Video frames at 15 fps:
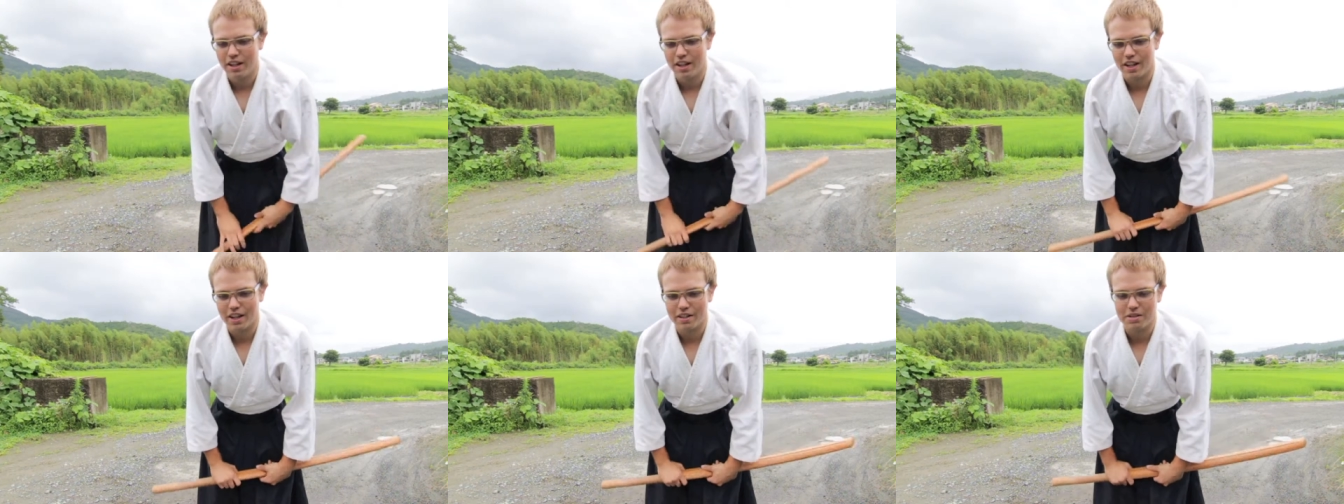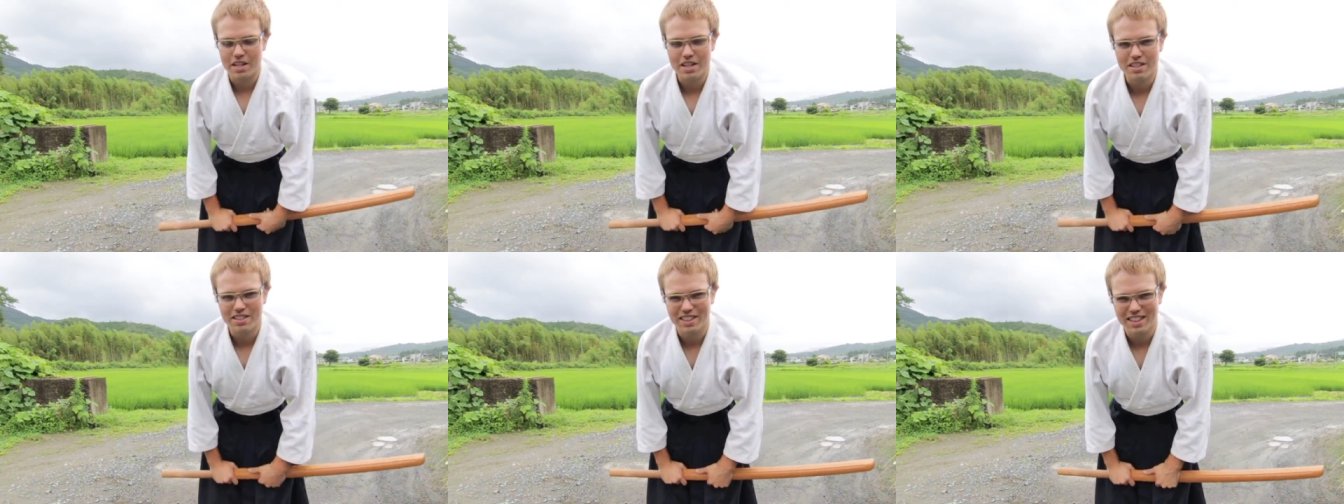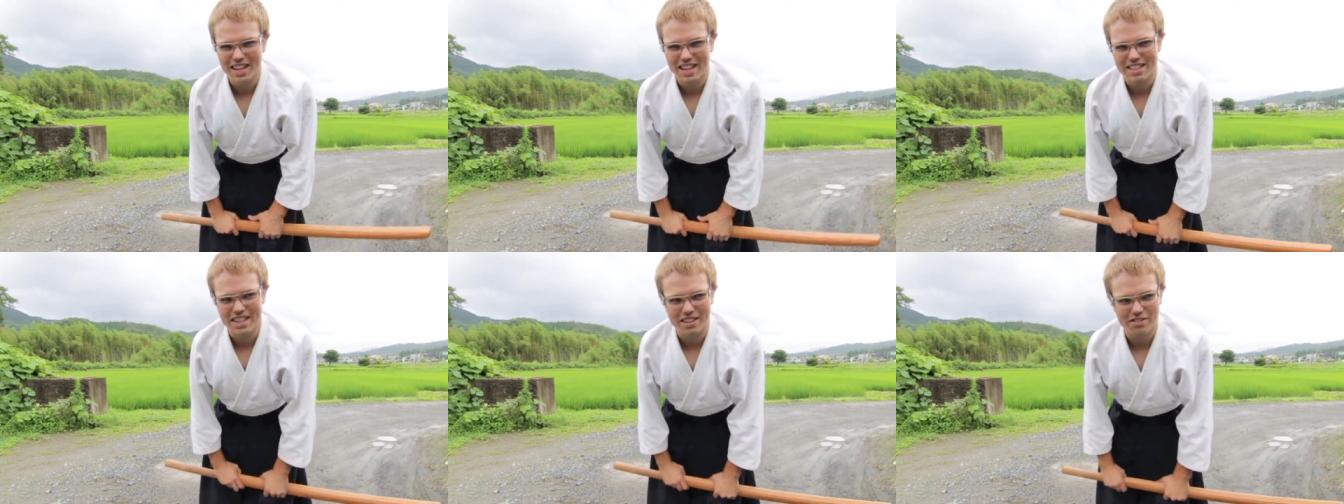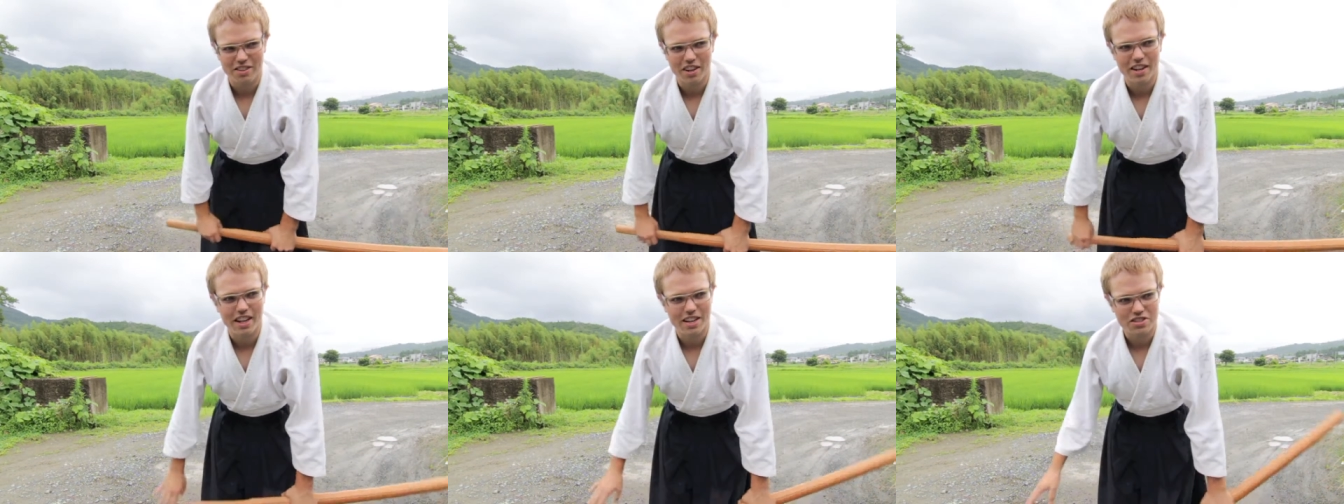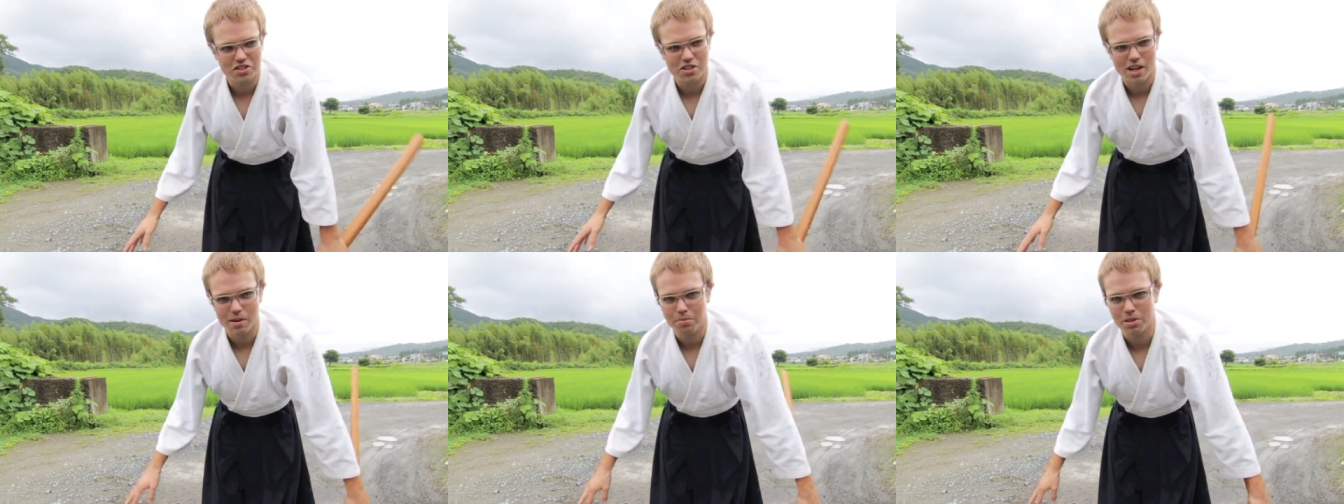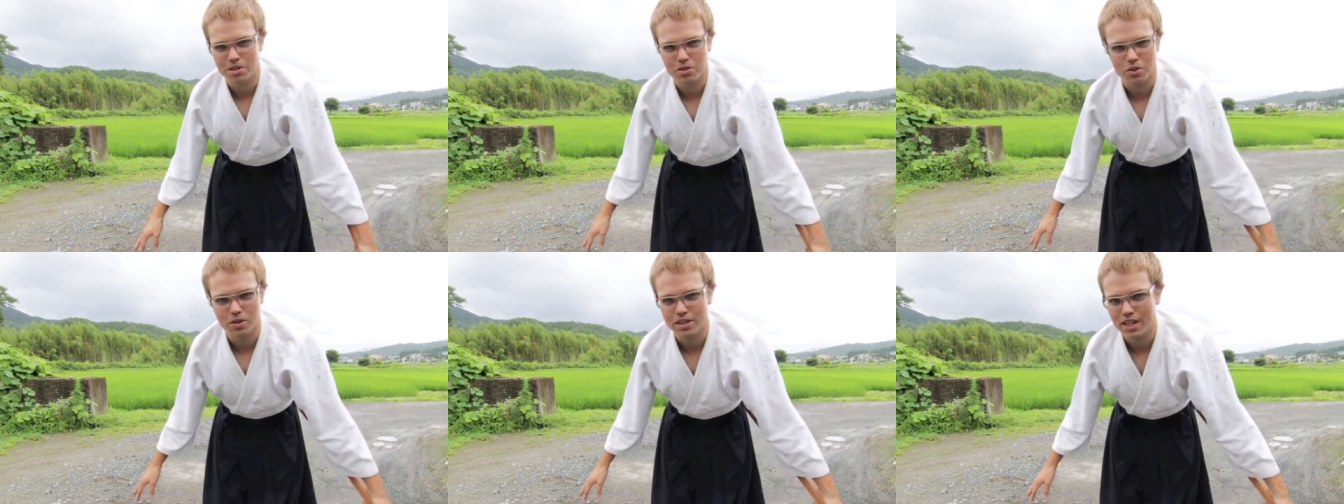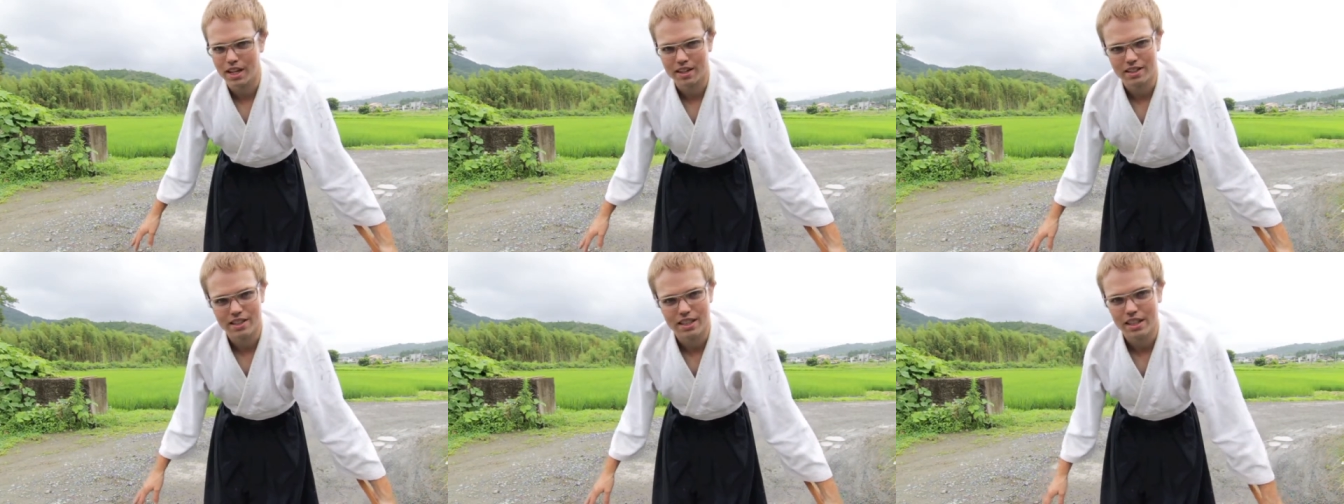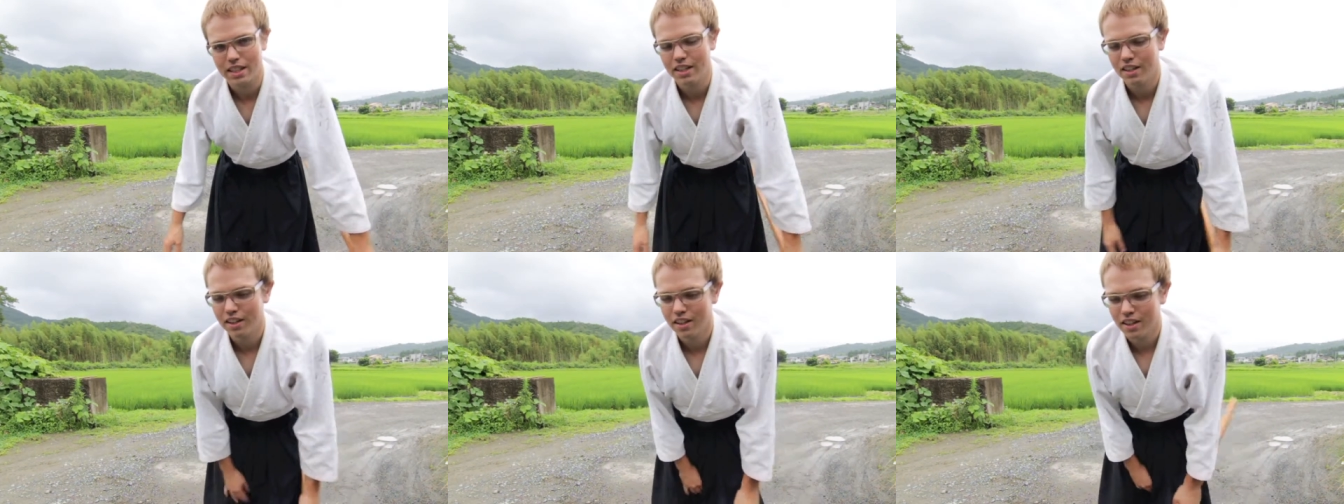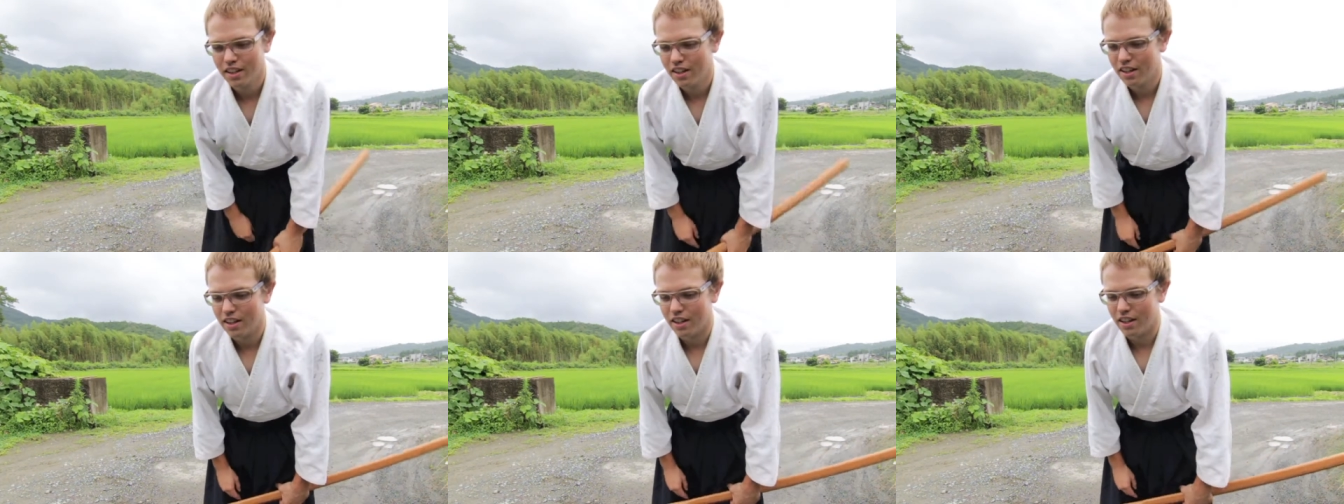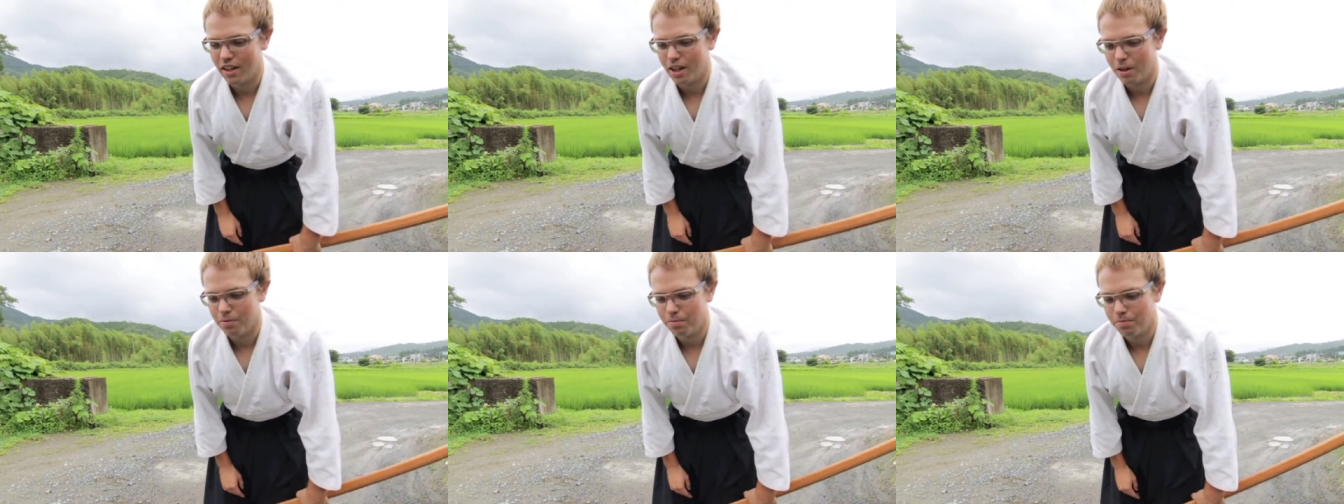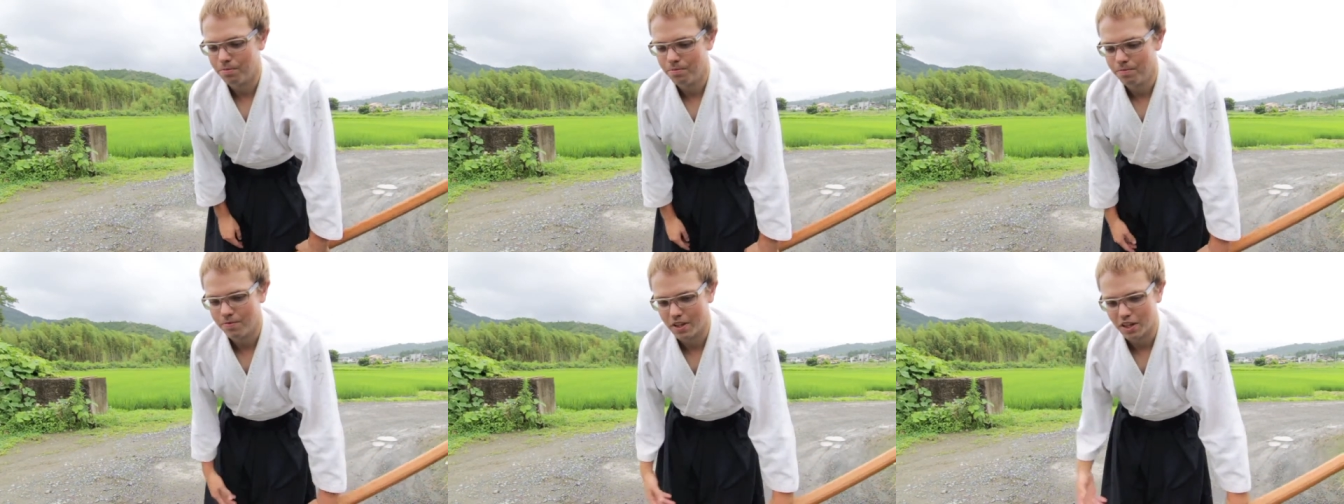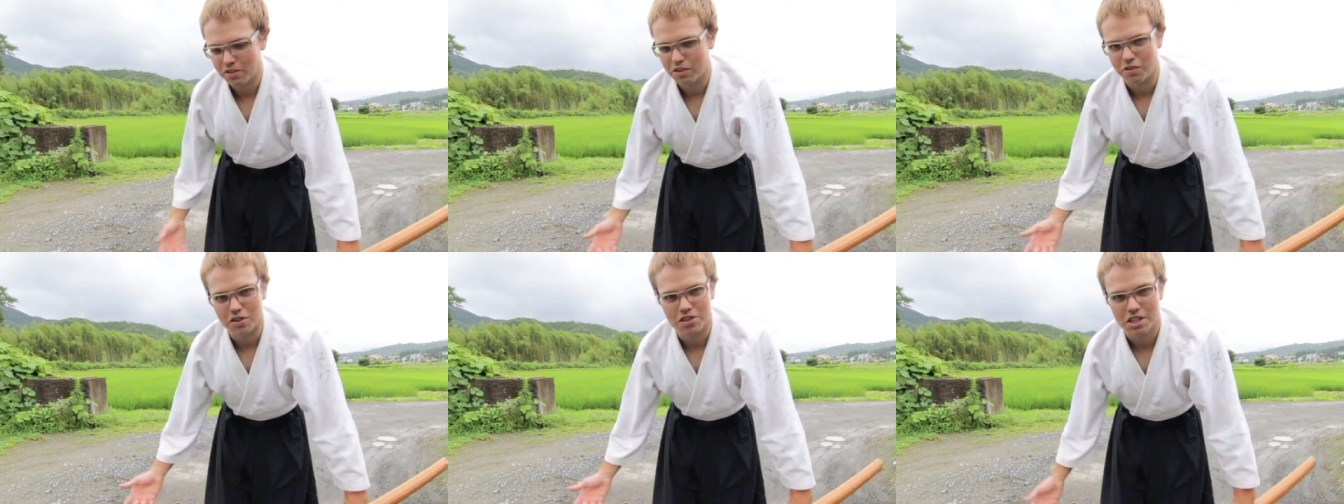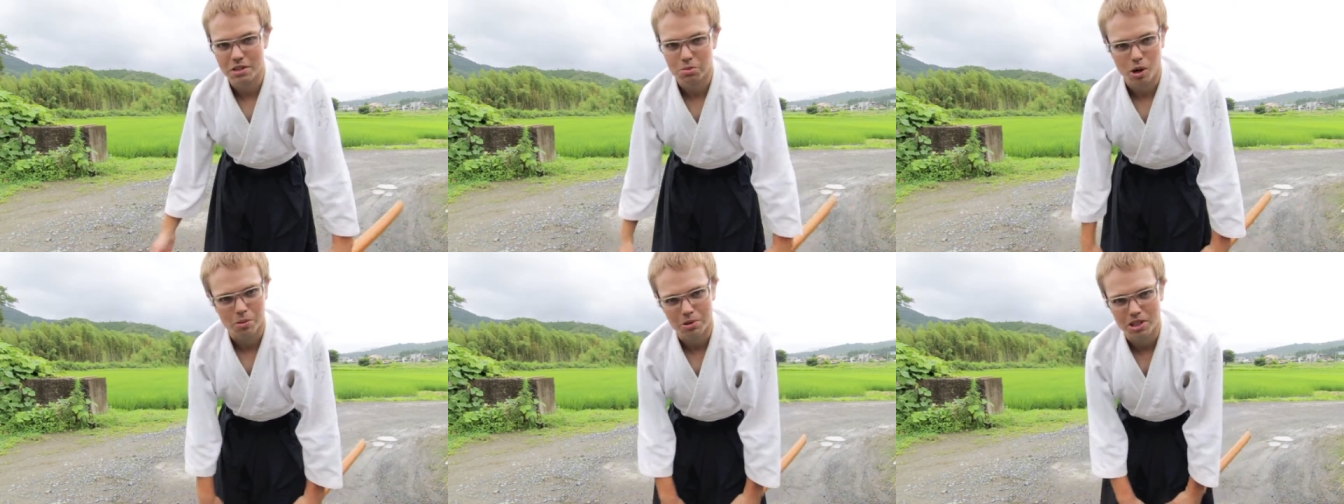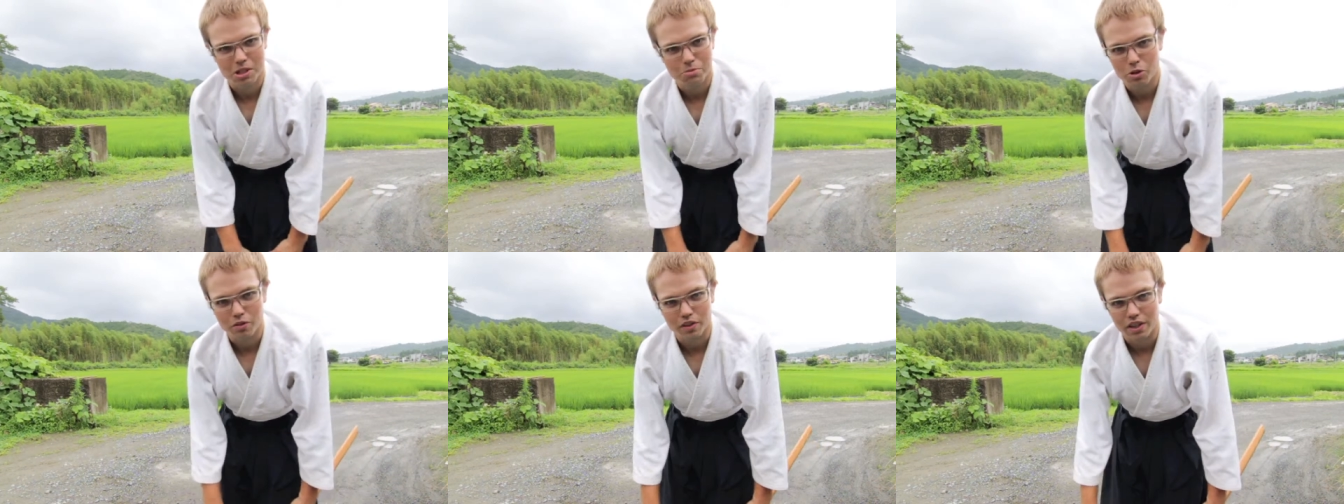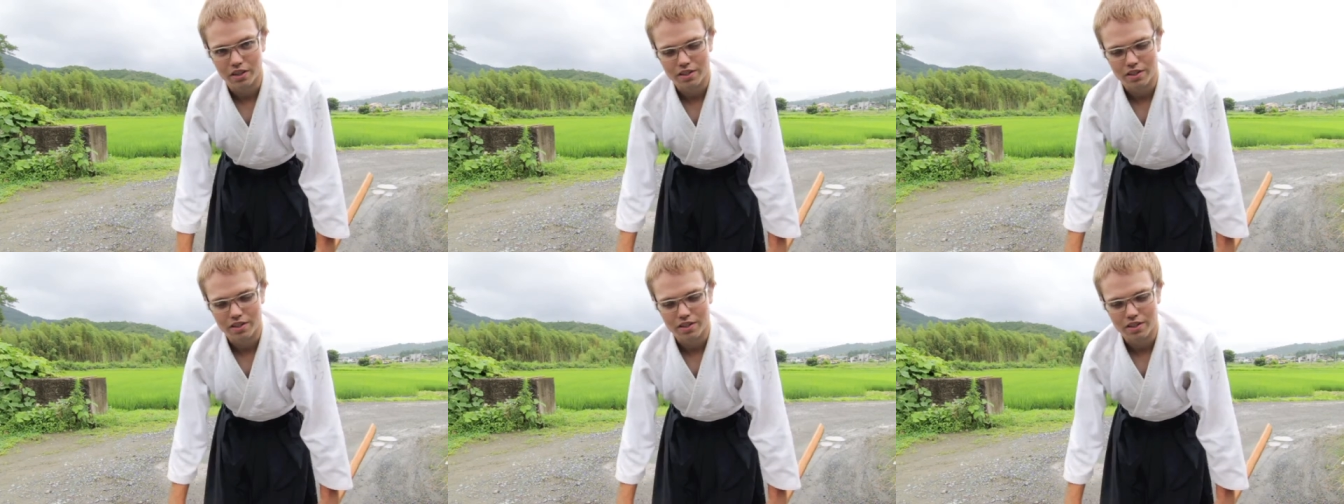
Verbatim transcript: and easily identified as a Japanese sword technique um, that you've ever seen probably in a movie.